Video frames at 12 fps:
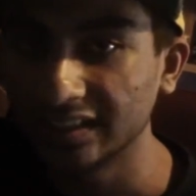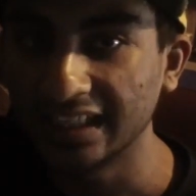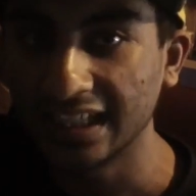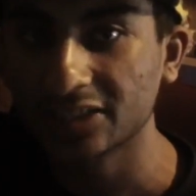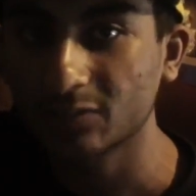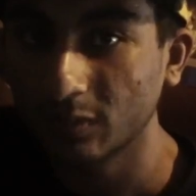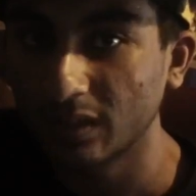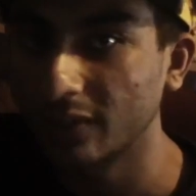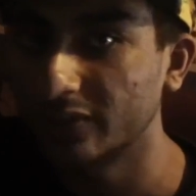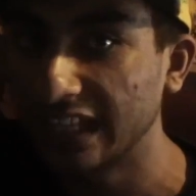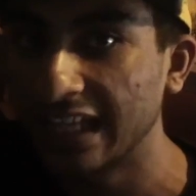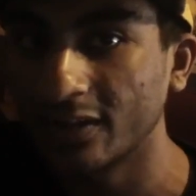that's
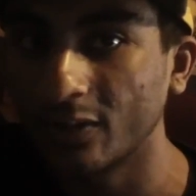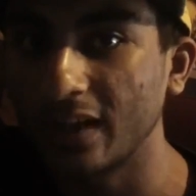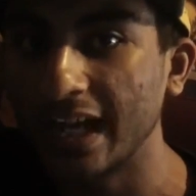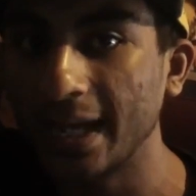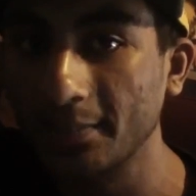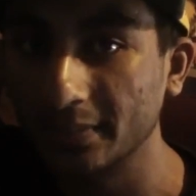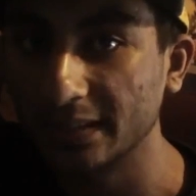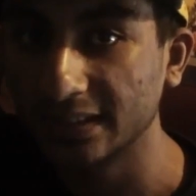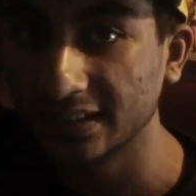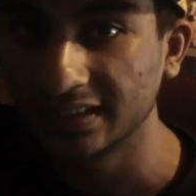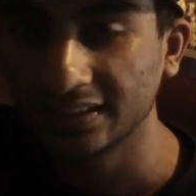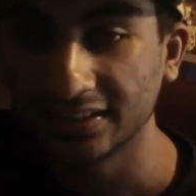why that all
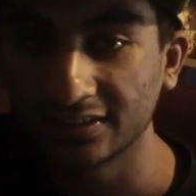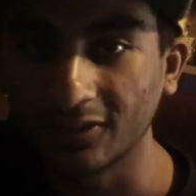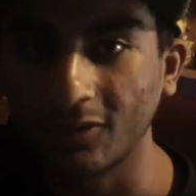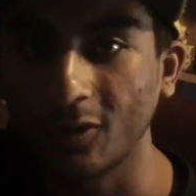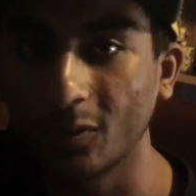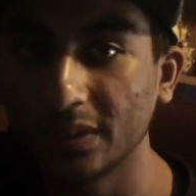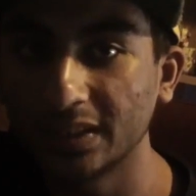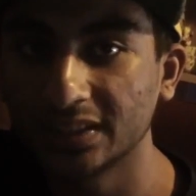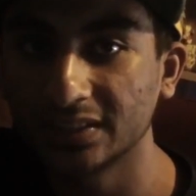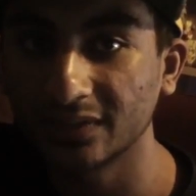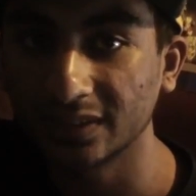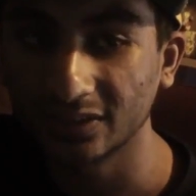happened. You know, all
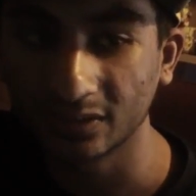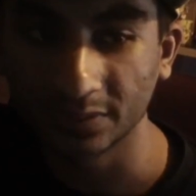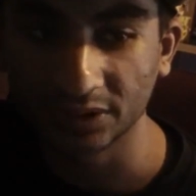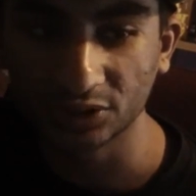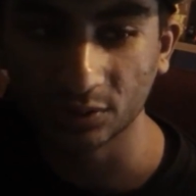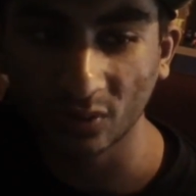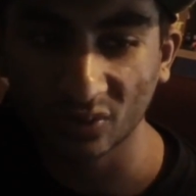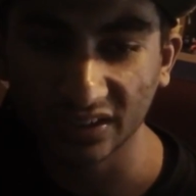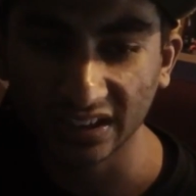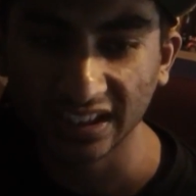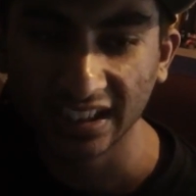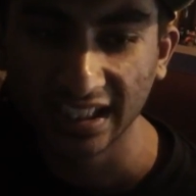because of a little bit
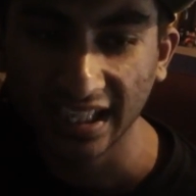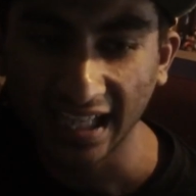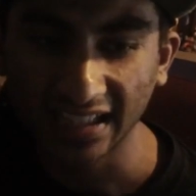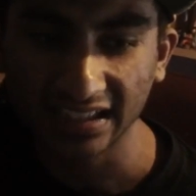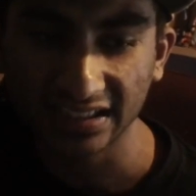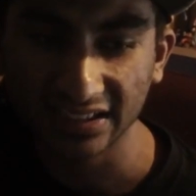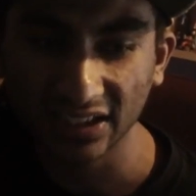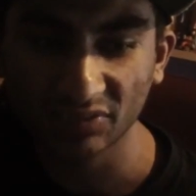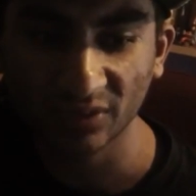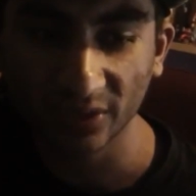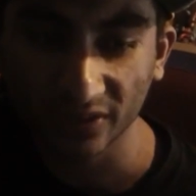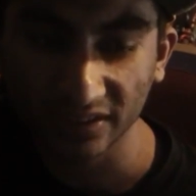trolling. And they said
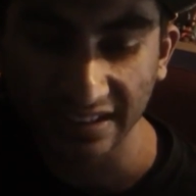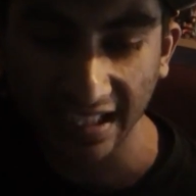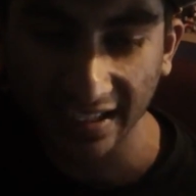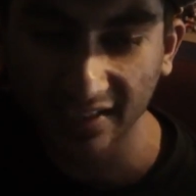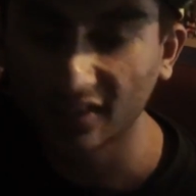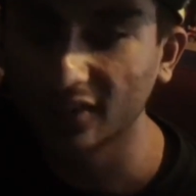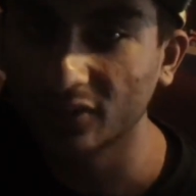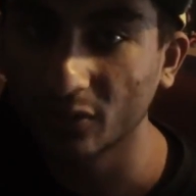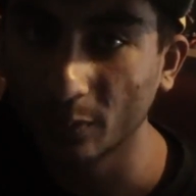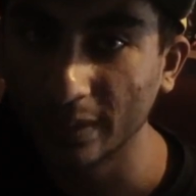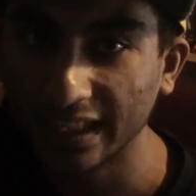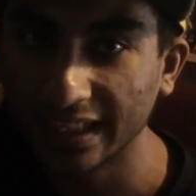we were attacking
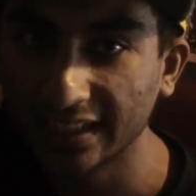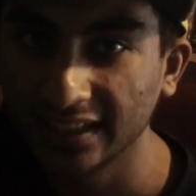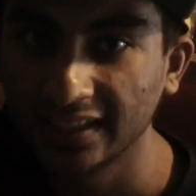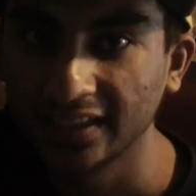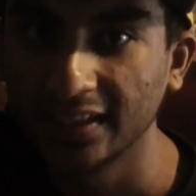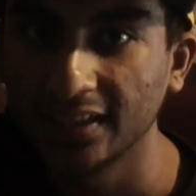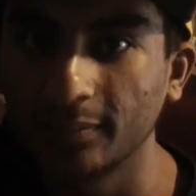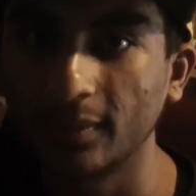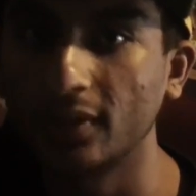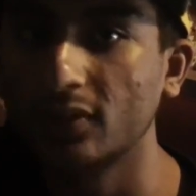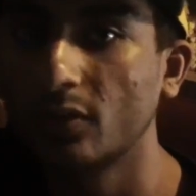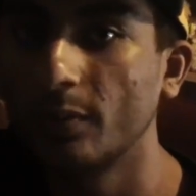Uncle Maine,
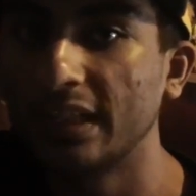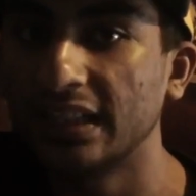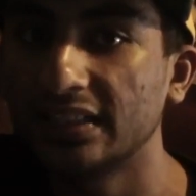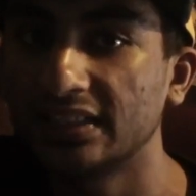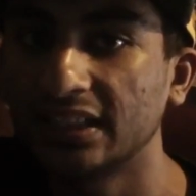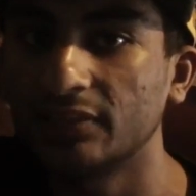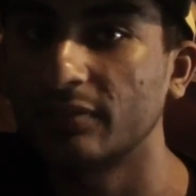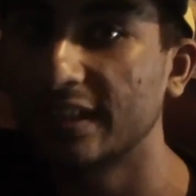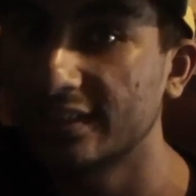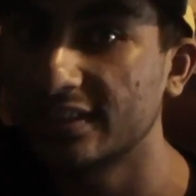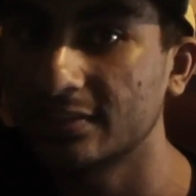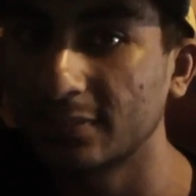but Uncle Maine sent
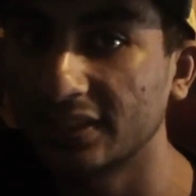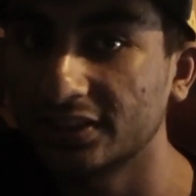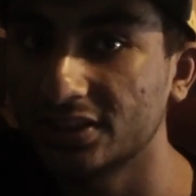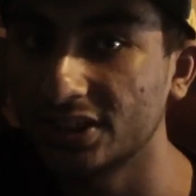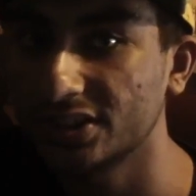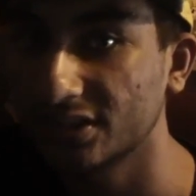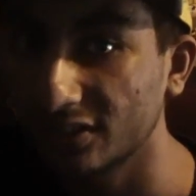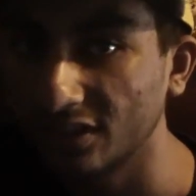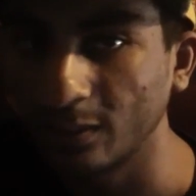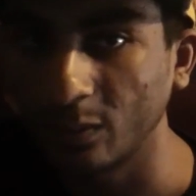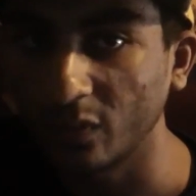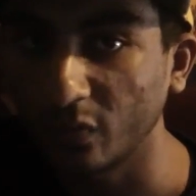racist messages to
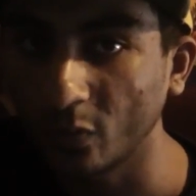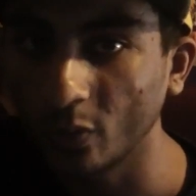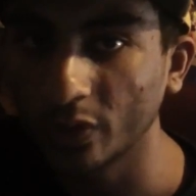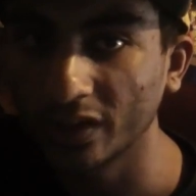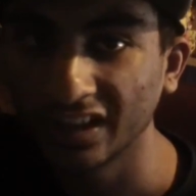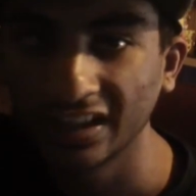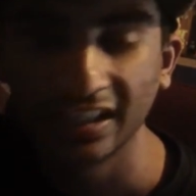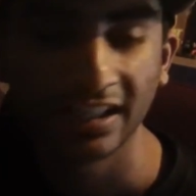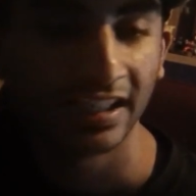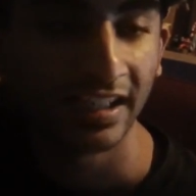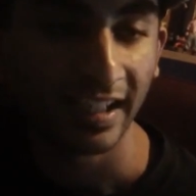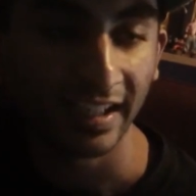Double Four.
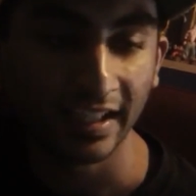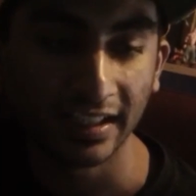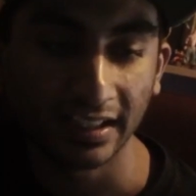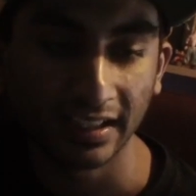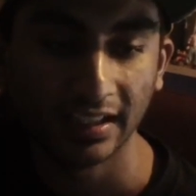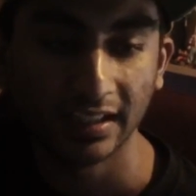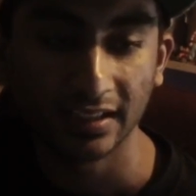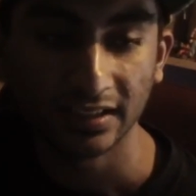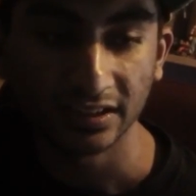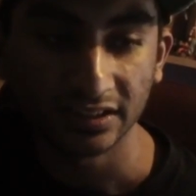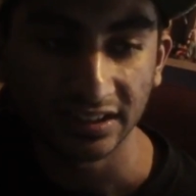And you